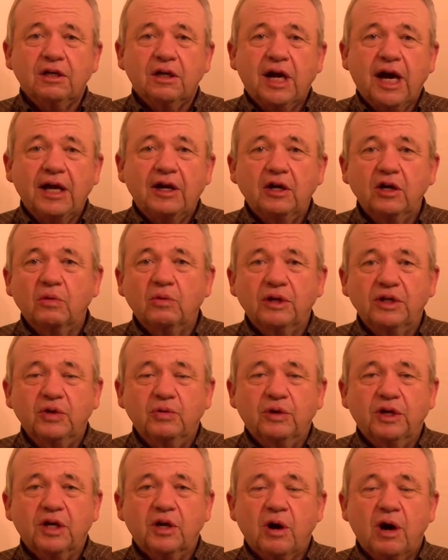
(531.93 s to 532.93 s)
I don't know what you
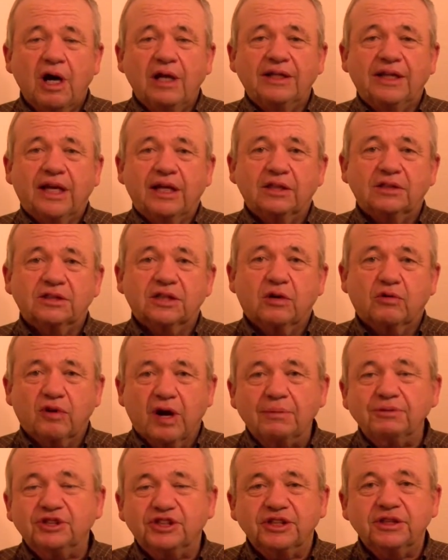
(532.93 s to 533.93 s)
want to call that. It's
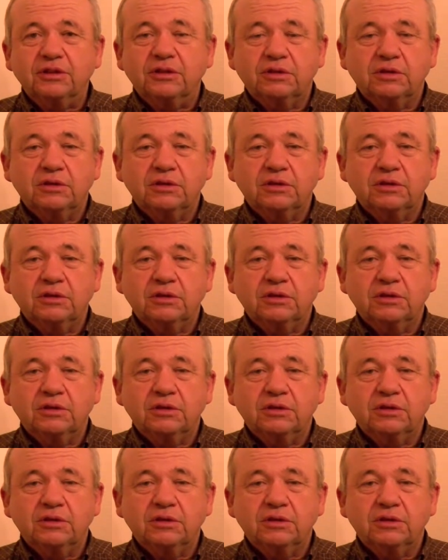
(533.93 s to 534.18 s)
corruption.